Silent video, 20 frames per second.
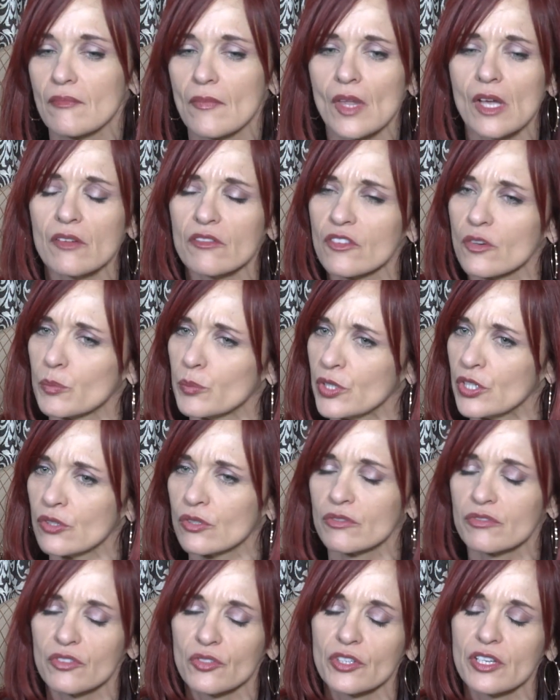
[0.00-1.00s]
I have a
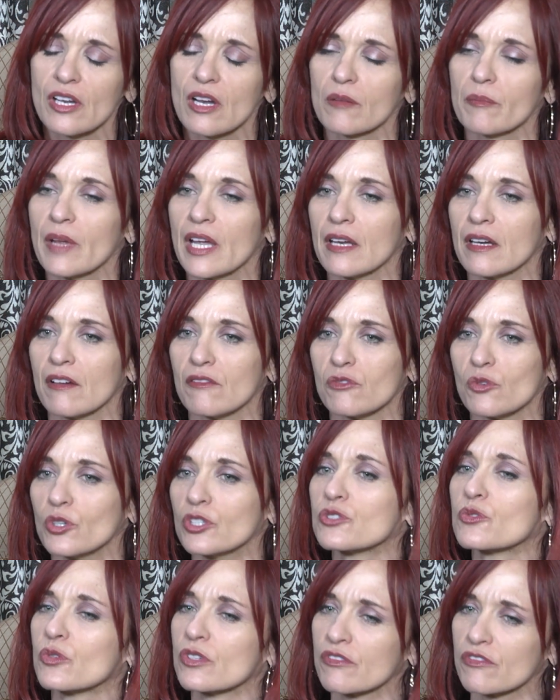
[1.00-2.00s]
beautiful young man I've
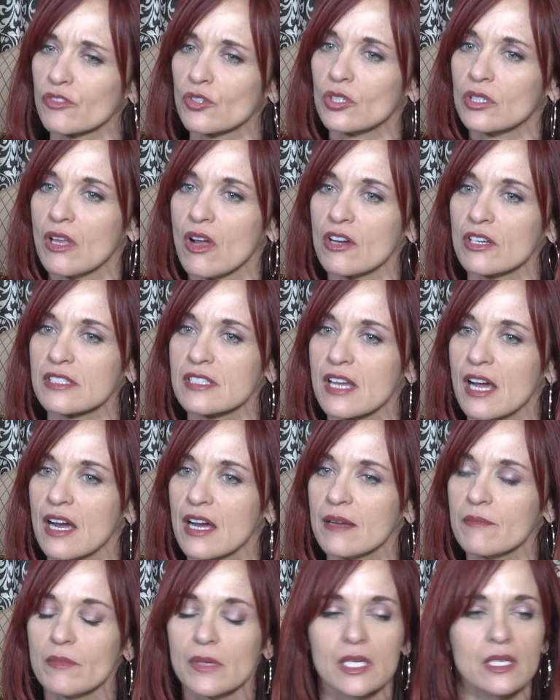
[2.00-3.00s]
worked with for a long
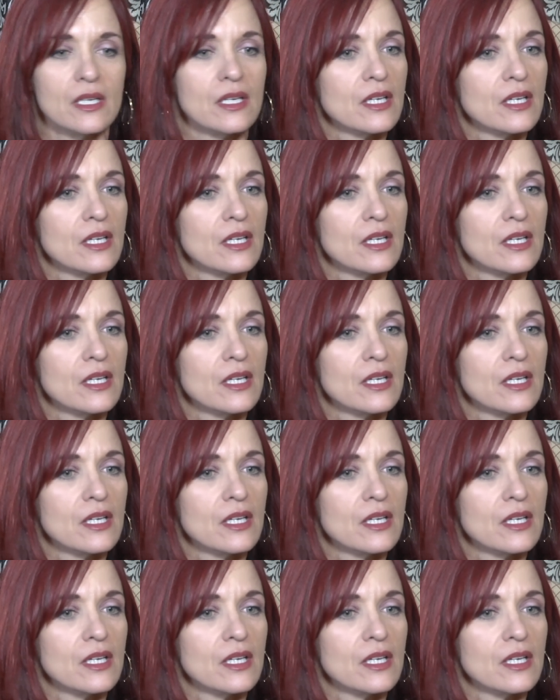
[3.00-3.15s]
time.